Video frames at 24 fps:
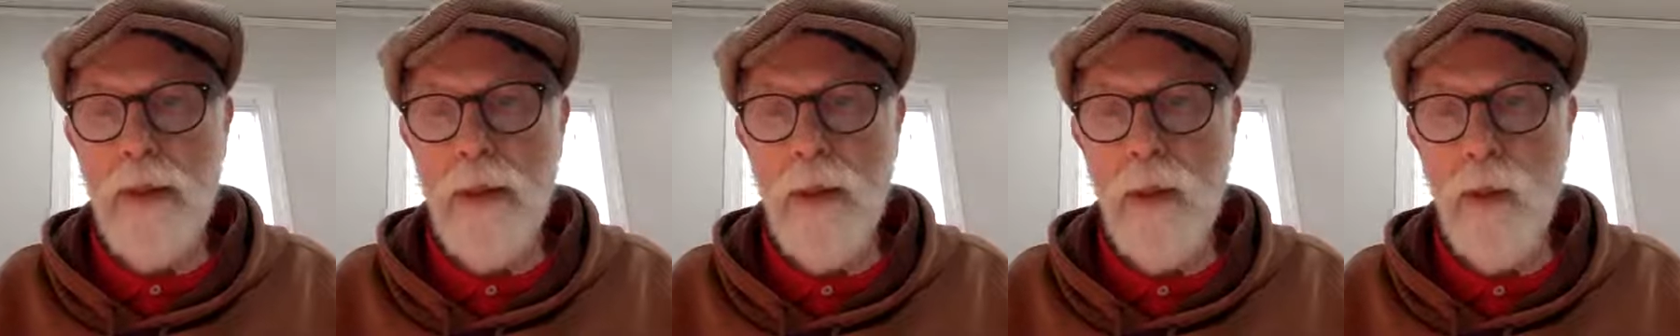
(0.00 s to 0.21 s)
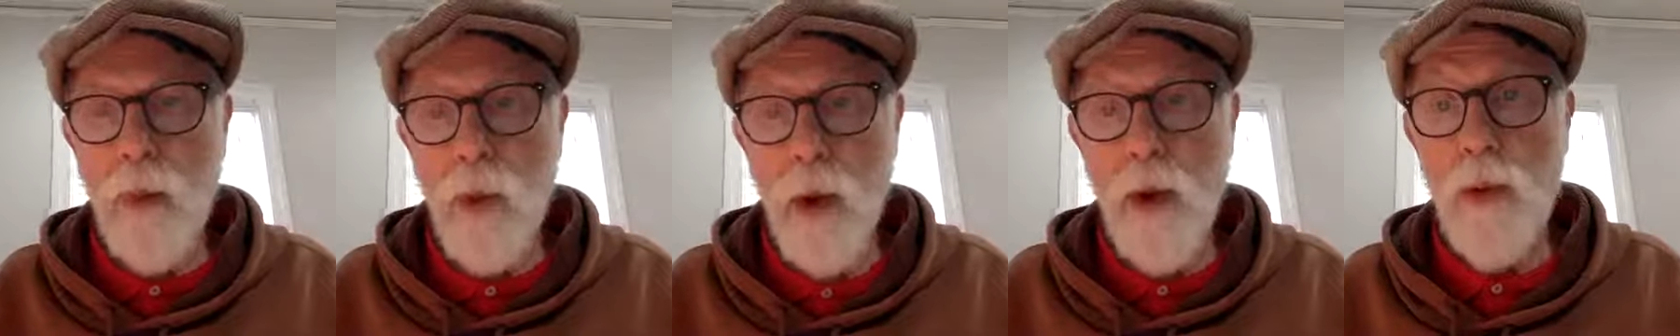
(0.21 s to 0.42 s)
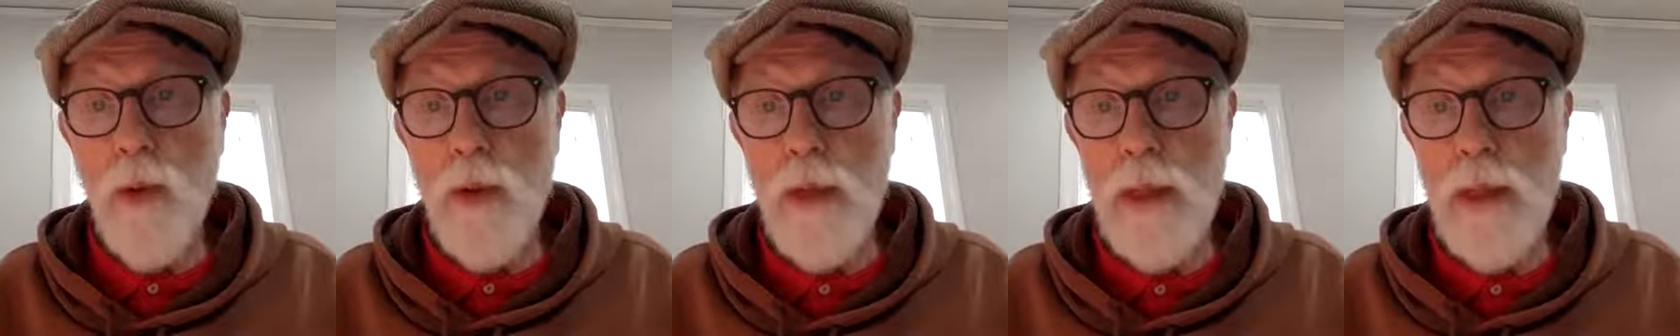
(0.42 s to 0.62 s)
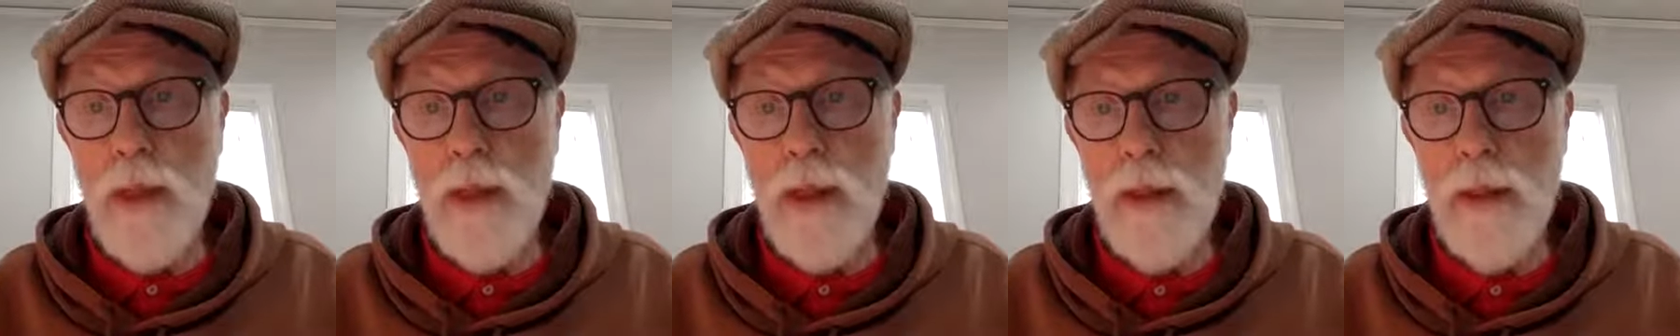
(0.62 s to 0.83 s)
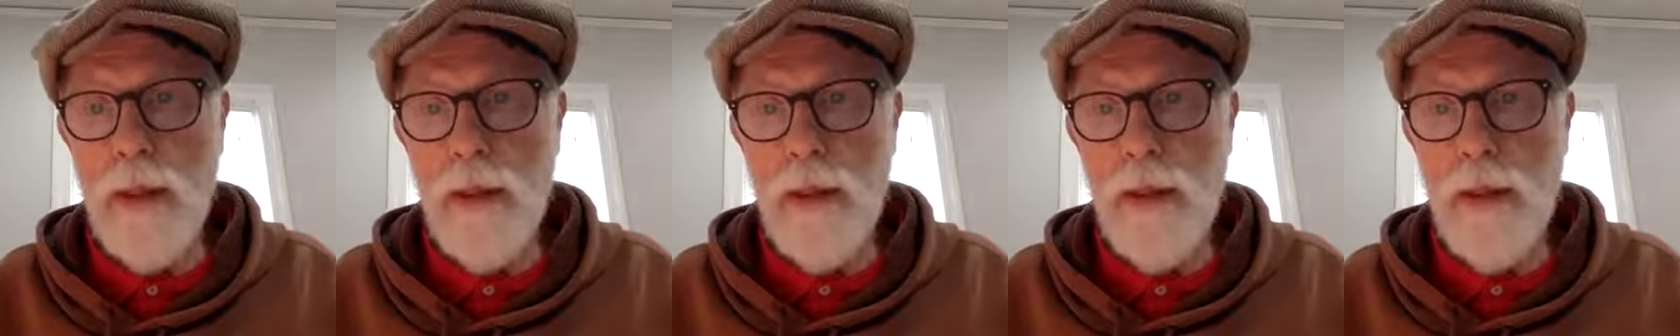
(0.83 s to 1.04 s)
Woke
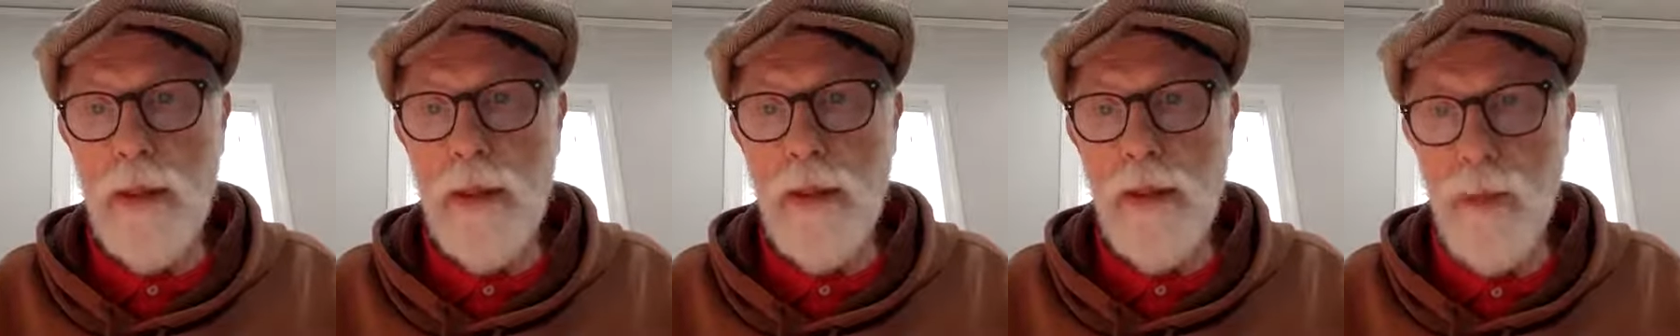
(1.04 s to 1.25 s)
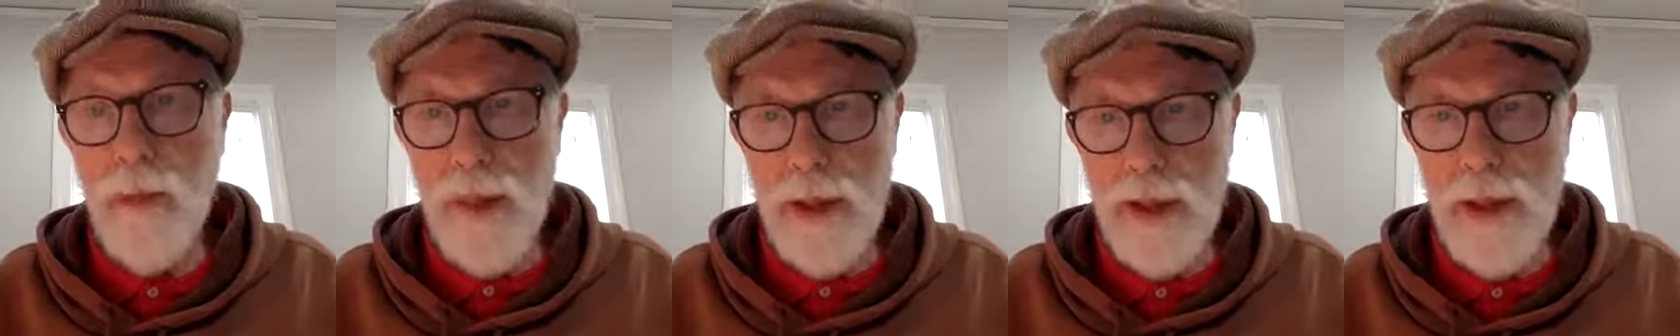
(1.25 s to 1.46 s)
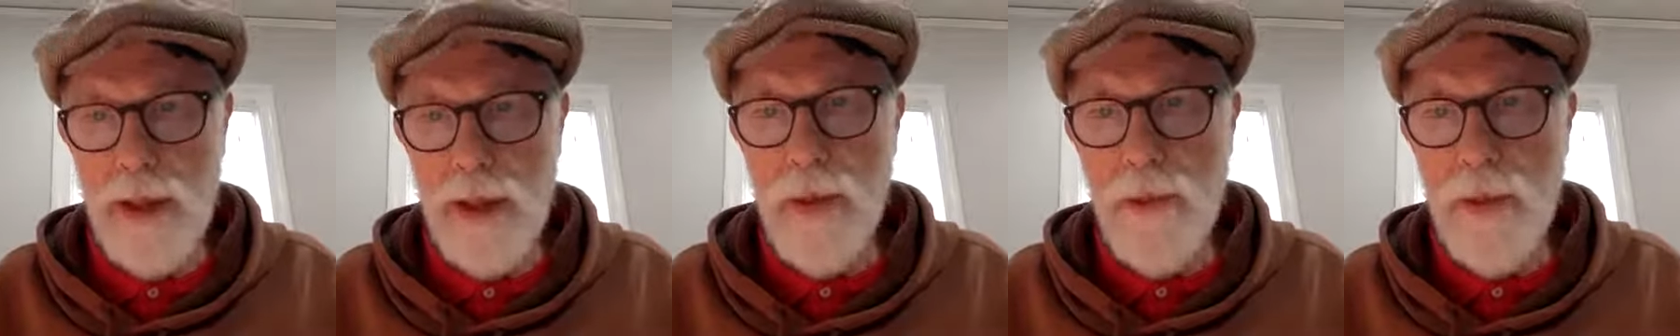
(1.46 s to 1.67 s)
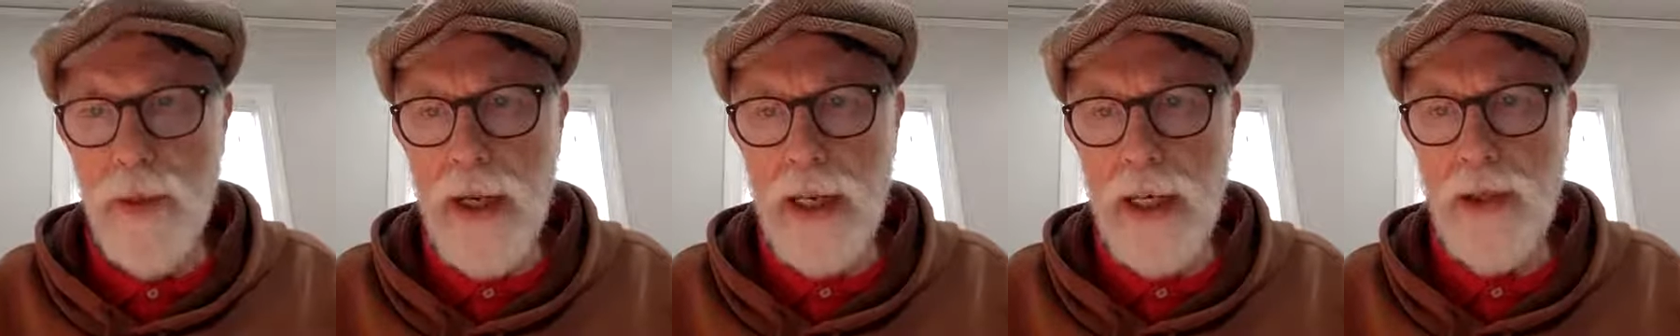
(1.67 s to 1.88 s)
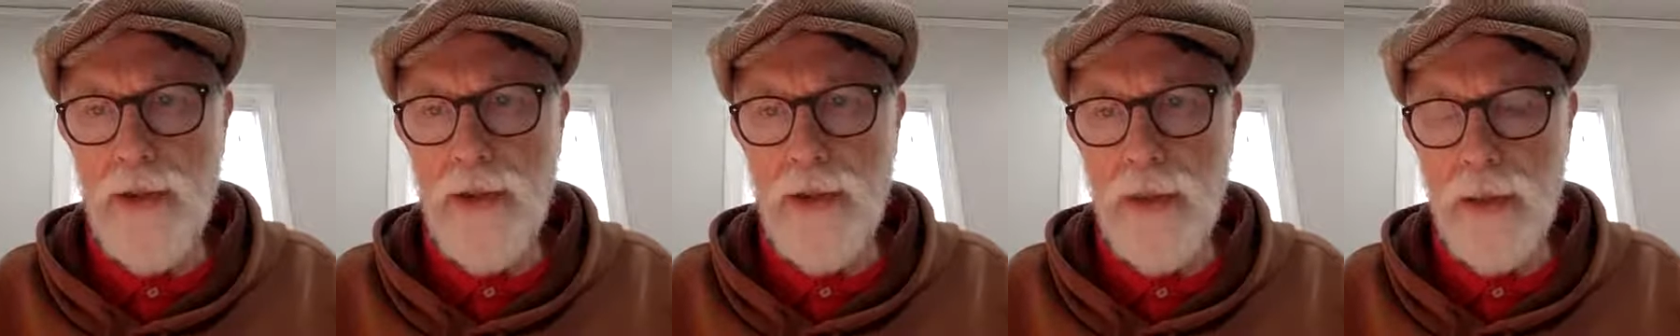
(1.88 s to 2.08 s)
with an
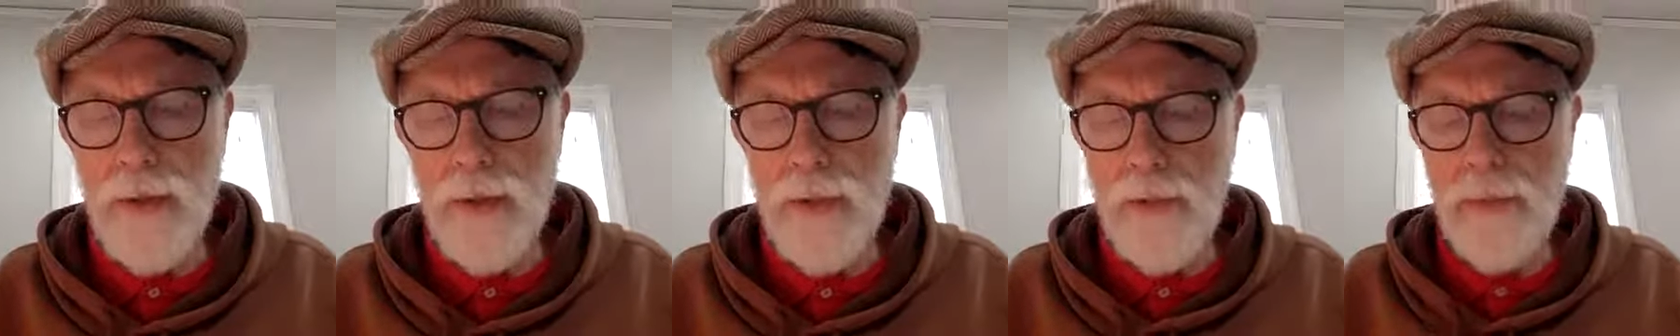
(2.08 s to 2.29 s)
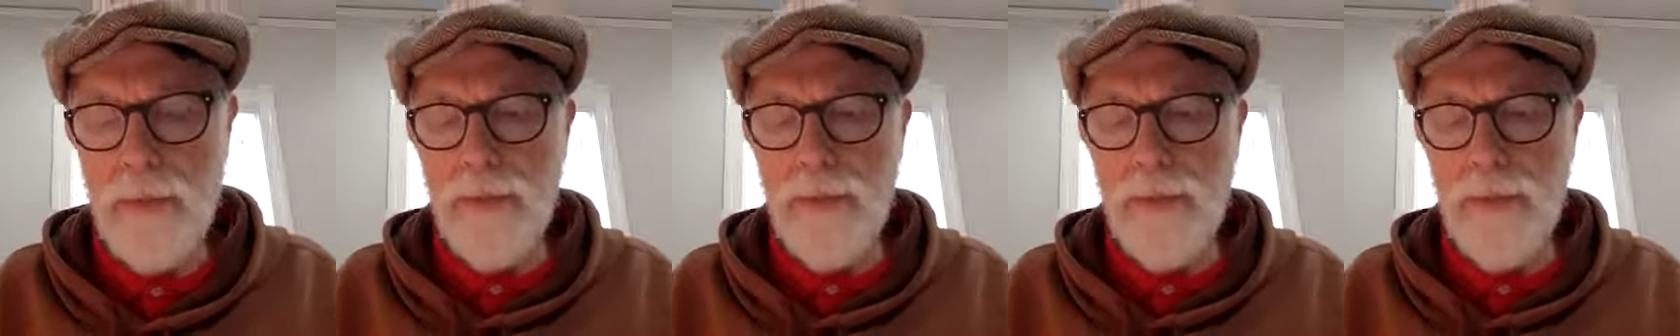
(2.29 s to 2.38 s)
erection.